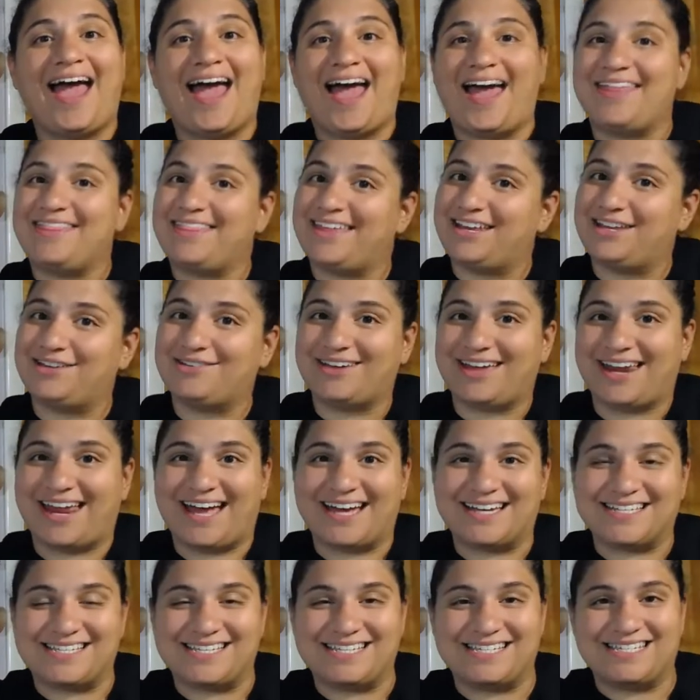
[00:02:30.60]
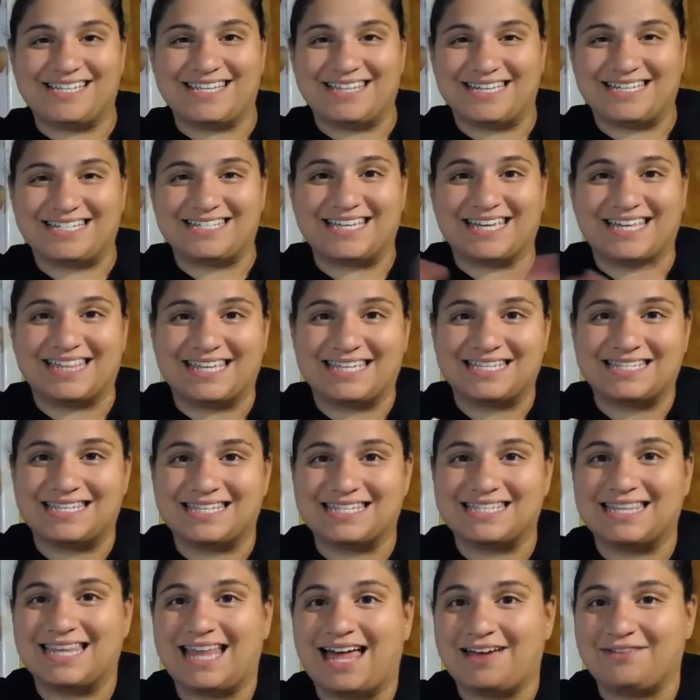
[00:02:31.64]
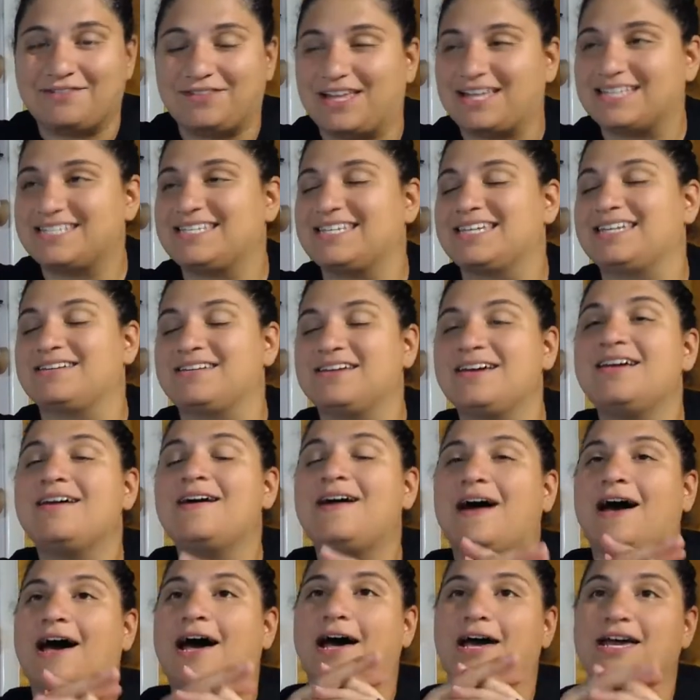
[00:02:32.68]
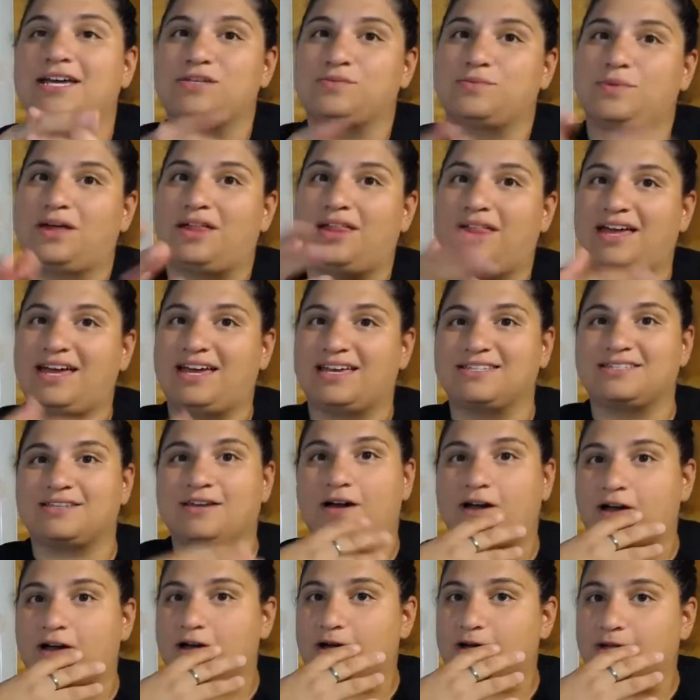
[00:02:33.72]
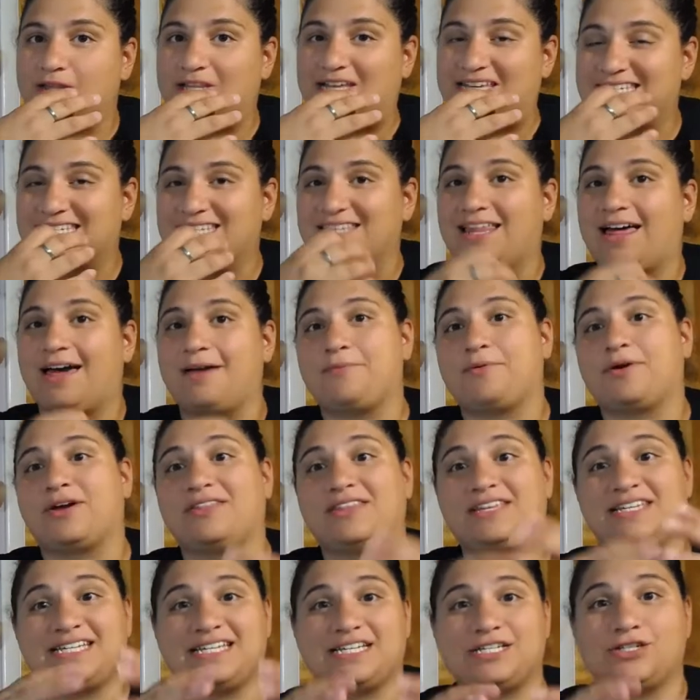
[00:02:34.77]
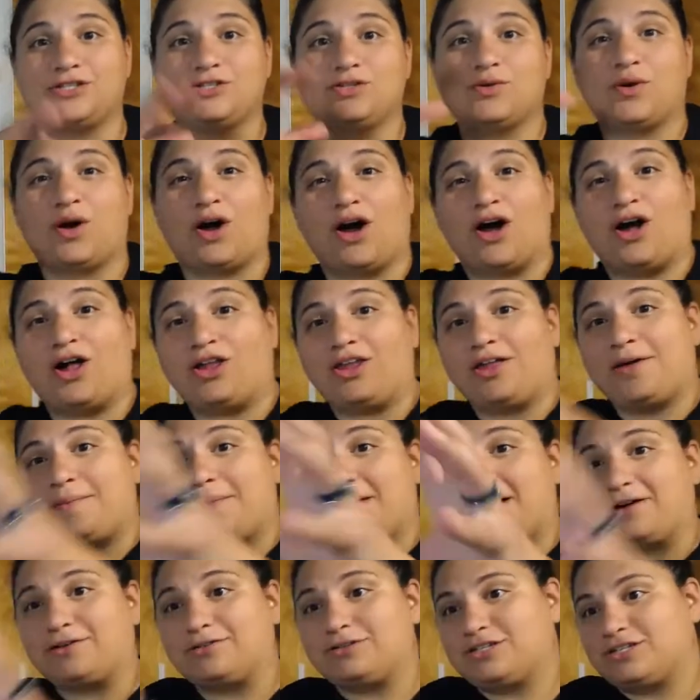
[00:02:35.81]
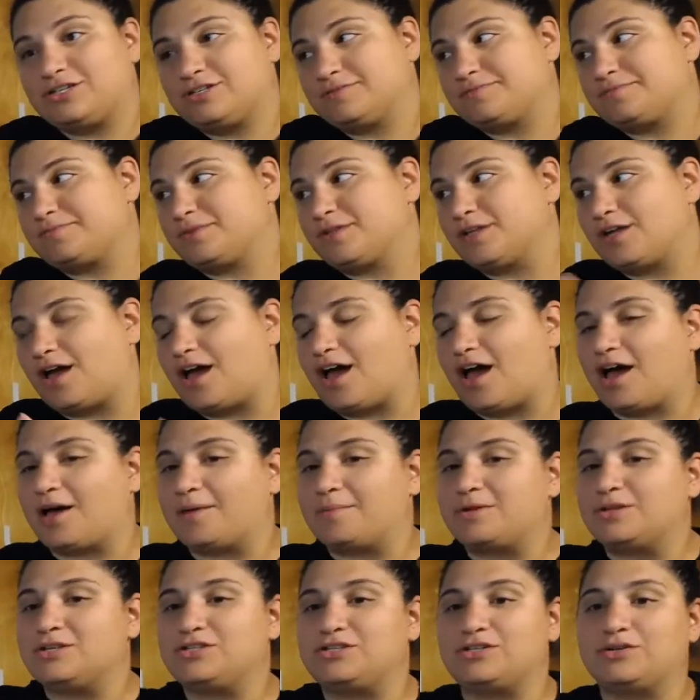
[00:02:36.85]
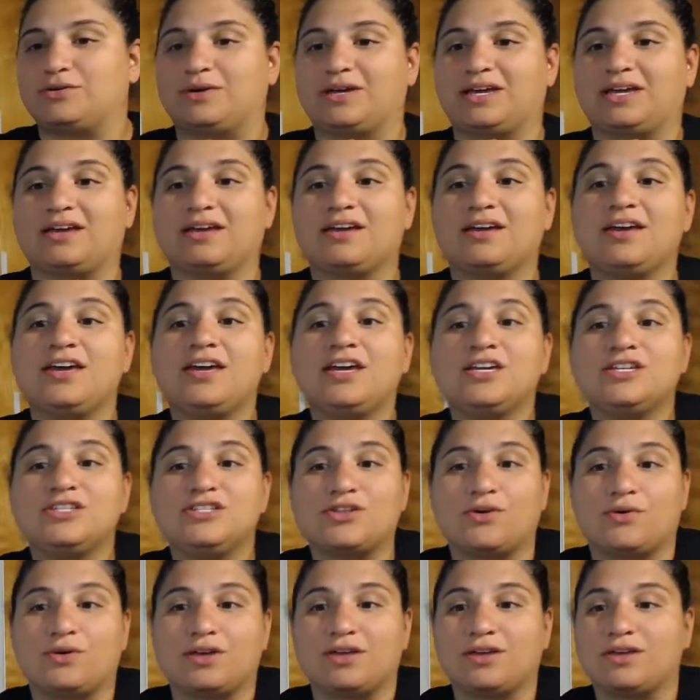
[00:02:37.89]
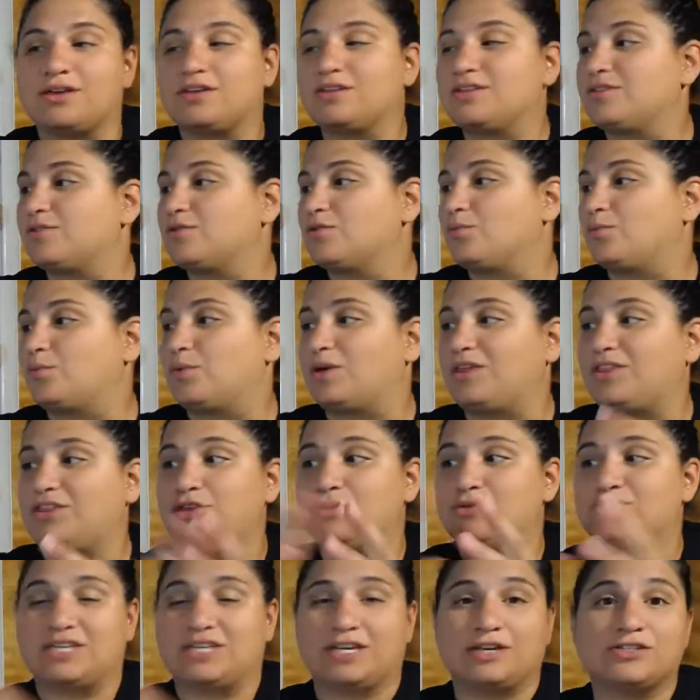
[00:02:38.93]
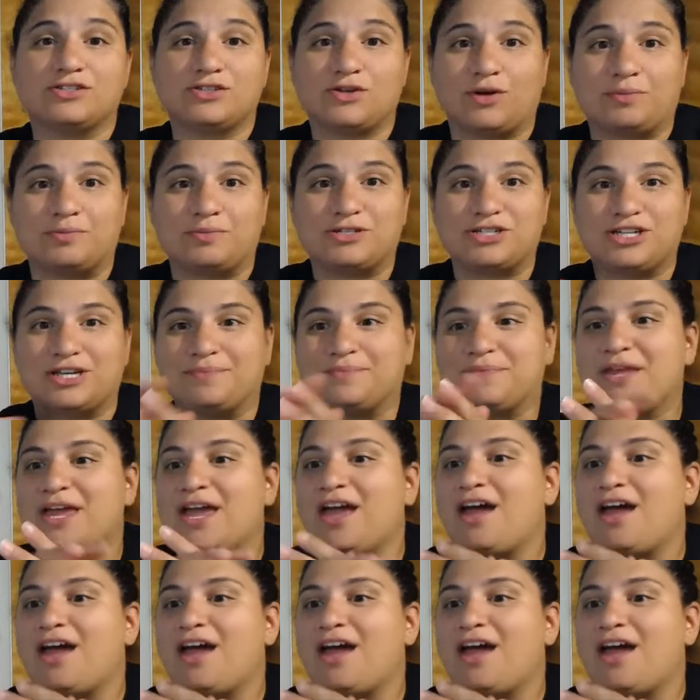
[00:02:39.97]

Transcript: and then you get access to things like this this live lesson uh, as well as our lesson library that teaches you all about um, doing sewing with using a sewing machine